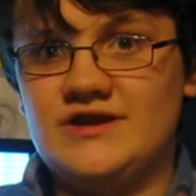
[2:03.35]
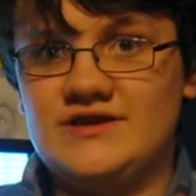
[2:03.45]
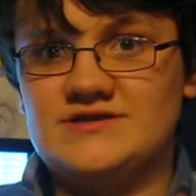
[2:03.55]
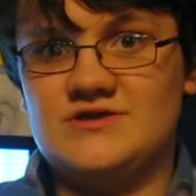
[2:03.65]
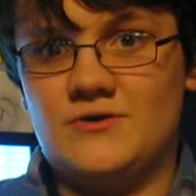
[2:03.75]

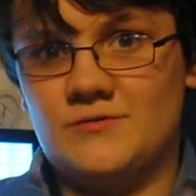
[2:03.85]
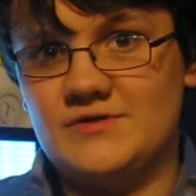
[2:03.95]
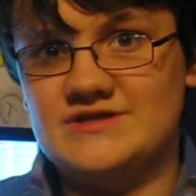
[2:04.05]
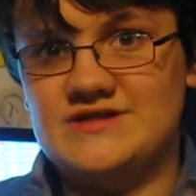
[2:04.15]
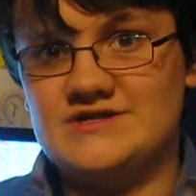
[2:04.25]
is the whole
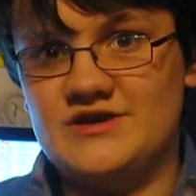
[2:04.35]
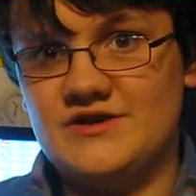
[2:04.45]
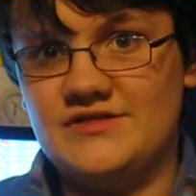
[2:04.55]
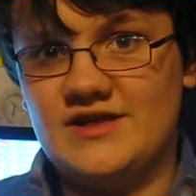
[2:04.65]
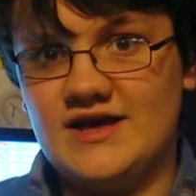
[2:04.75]
reason I
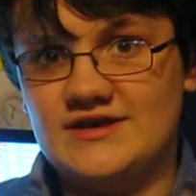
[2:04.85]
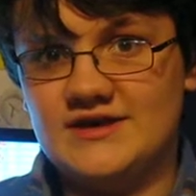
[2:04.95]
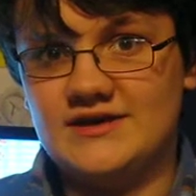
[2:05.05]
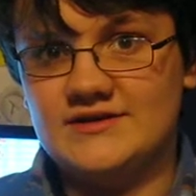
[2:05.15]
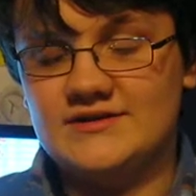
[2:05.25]
started the
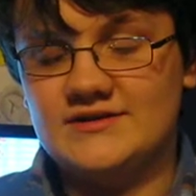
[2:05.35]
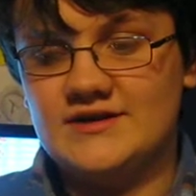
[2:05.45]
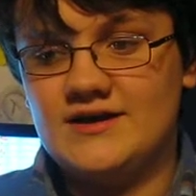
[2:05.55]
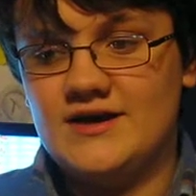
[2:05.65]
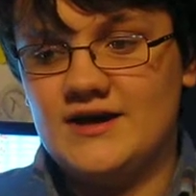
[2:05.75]
idea.
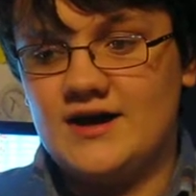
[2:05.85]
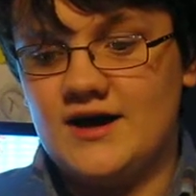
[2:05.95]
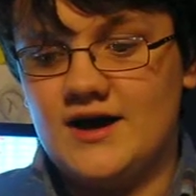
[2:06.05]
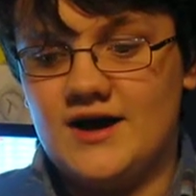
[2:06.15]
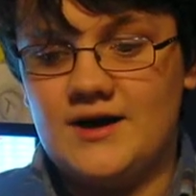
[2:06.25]

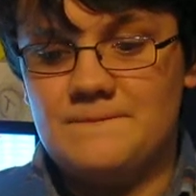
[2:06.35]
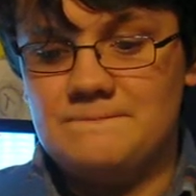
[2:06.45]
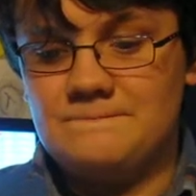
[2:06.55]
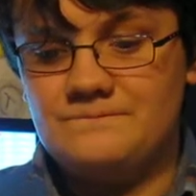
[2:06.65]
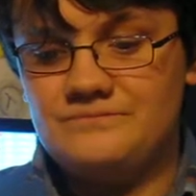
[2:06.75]

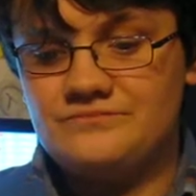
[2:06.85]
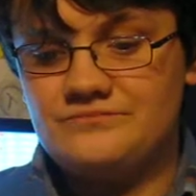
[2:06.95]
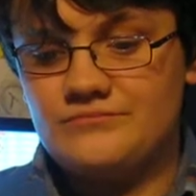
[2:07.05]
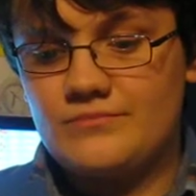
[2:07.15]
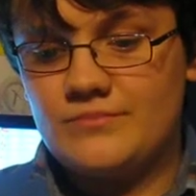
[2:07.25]

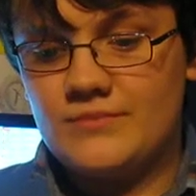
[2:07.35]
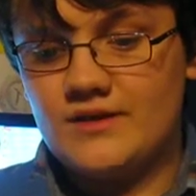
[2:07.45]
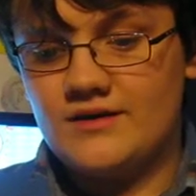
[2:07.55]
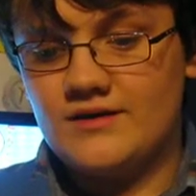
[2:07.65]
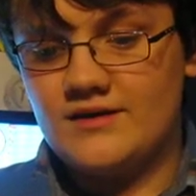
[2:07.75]

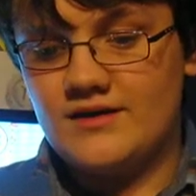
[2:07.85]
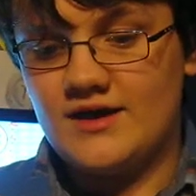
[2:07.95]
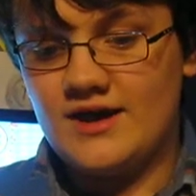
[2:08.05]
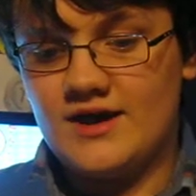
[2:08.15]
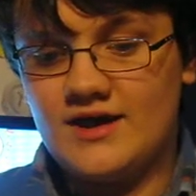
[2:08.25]

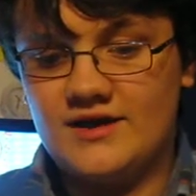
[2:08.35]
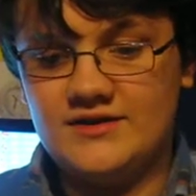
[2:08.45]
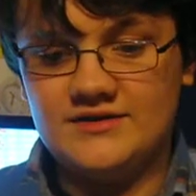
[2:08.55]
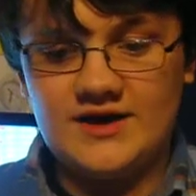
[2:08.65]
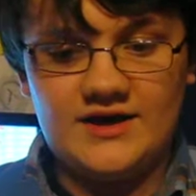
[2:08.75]

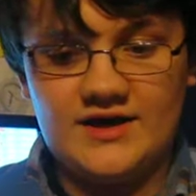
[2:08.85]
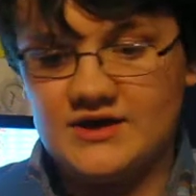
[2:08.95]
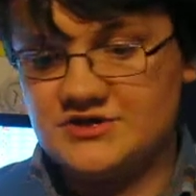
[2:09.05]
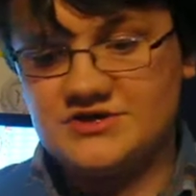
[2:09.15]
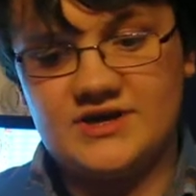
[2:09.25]
And I
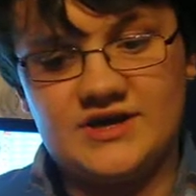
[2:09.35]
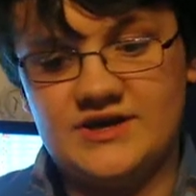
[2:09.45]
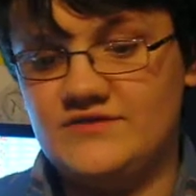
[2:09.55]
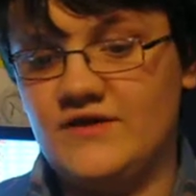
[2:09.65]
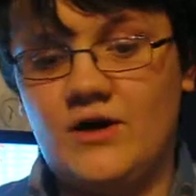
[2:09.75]
just kind
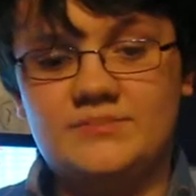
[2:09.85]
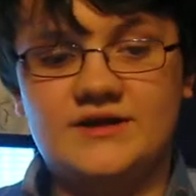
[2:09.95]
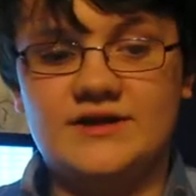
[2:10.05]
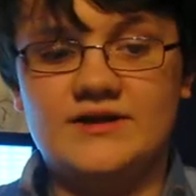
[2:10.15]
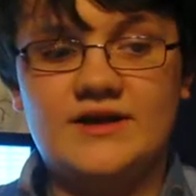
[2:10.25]
of developed
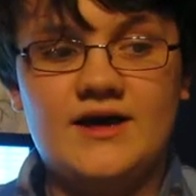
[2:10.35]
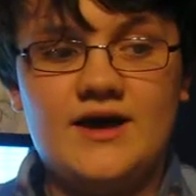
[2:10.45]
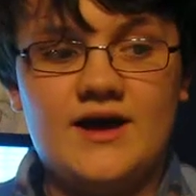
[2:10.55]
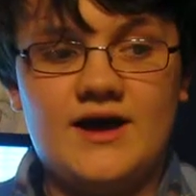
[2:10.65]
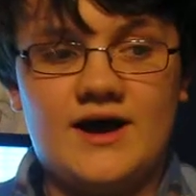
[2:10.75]
it.
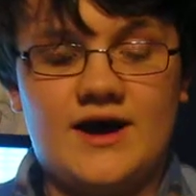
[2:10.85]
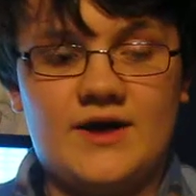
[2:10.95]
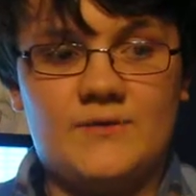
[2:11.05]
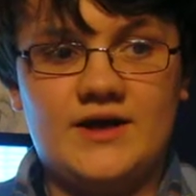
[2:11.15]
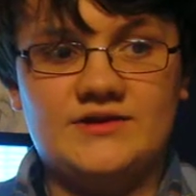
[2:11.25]
I
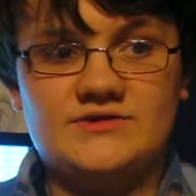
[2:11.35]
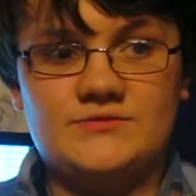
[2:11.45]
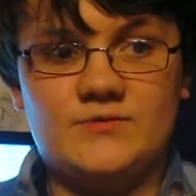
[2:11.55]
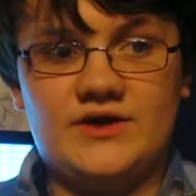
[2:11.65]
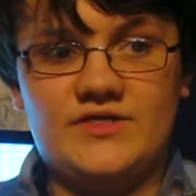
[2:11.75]
went
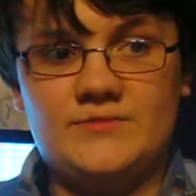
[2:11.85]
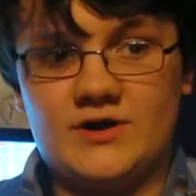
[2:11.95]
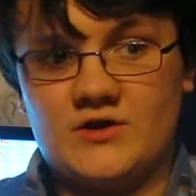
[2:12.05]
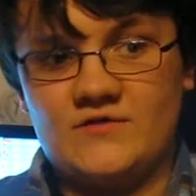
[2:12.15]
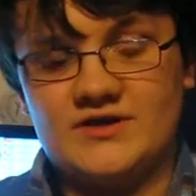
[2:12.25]
with my
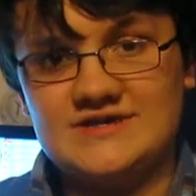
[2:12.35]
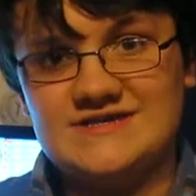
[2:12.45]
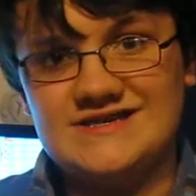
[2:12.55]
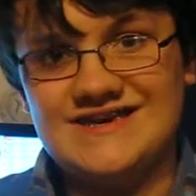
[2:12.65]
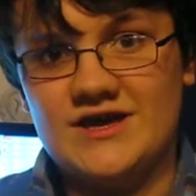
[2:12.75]
girlfriend to
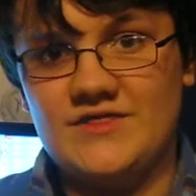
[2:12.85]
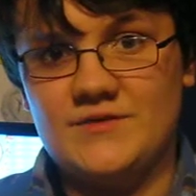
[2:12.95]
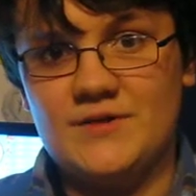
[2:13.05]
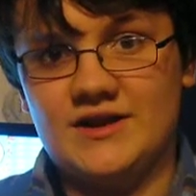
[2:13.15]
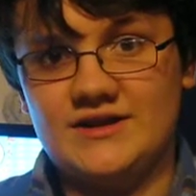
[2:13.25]
see the
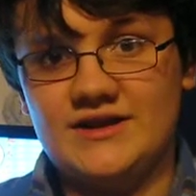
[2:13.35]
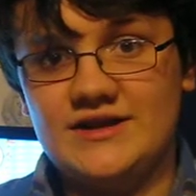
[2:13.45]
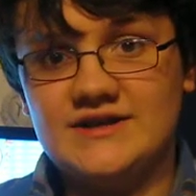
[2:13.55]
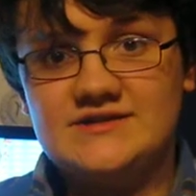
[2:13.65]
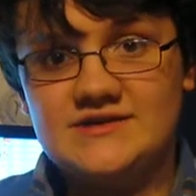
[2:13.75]
American
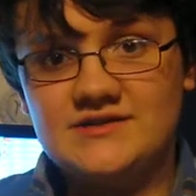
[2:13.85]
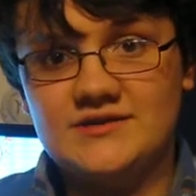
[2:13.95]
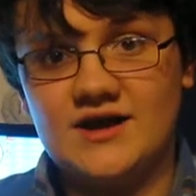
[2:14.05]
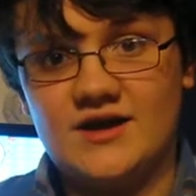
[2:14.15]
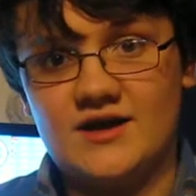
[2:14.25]
Idiot
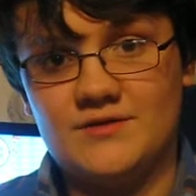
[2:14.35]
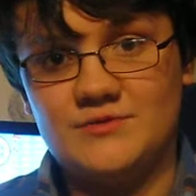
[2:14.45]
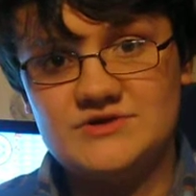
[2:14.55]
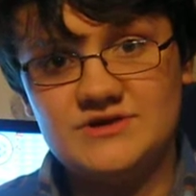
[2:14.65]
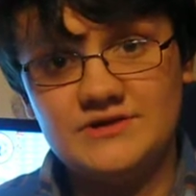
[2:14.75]

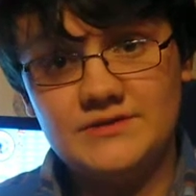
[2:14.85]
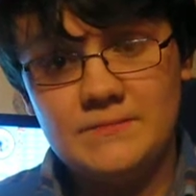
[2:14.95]
musical,